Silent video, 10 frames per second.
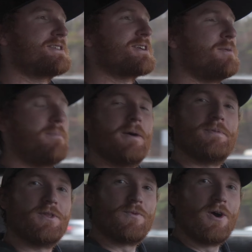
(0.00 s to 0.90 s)
single
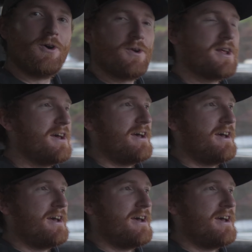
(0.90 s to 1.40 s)
bump in the road,